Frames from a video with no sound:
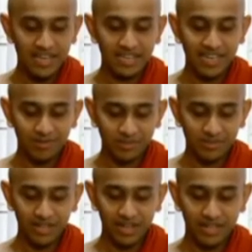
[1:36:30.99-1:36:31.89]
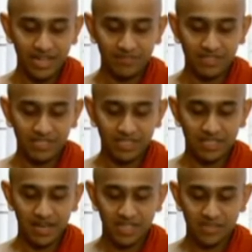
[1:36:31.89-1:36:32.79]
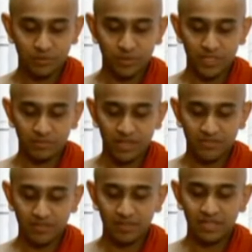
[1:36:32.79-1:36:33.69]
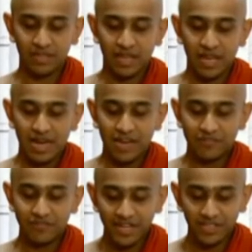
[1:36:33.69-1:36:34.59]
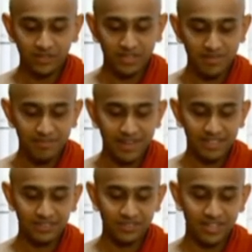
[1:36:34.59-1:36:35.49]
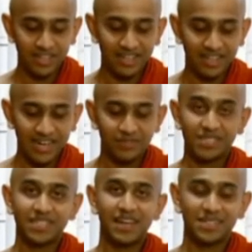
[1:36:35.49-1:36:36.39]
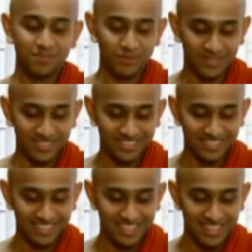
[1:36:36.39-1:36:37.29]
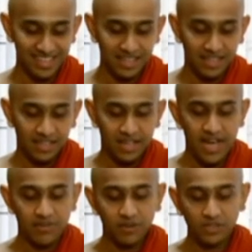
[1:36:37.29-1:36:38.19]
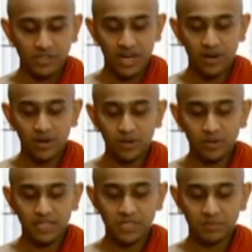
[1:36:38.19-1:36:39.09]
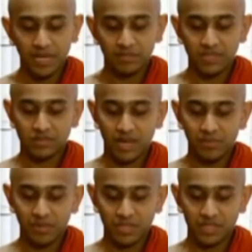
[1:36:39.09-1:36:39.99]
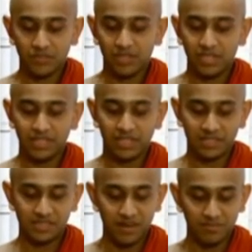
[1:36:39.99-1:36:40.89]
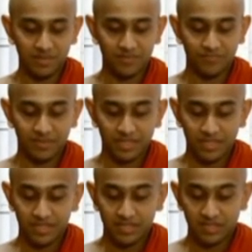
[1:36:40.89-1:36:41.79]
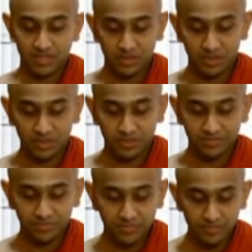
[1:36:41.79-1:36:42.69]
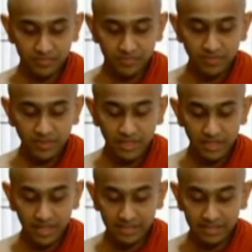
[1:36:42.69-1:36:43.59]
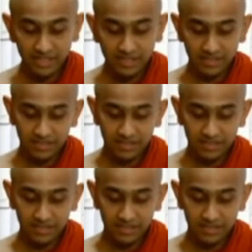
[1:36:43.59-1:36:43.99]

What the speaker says: year I came to Sri Lanka and visited Asapur with my family. I am waiting to come back to Sri Lanka and visit Asapur. I want to share all these merit with Swaminatha for teaching us Dhamma. So, like that,